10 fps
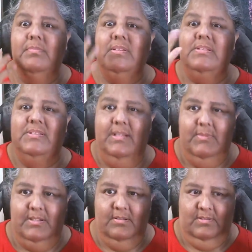
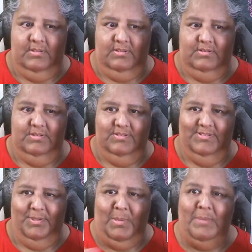deceiving others?
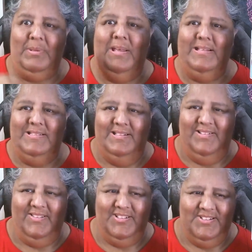Am I BSing
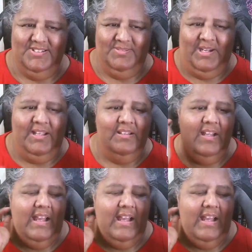others, right?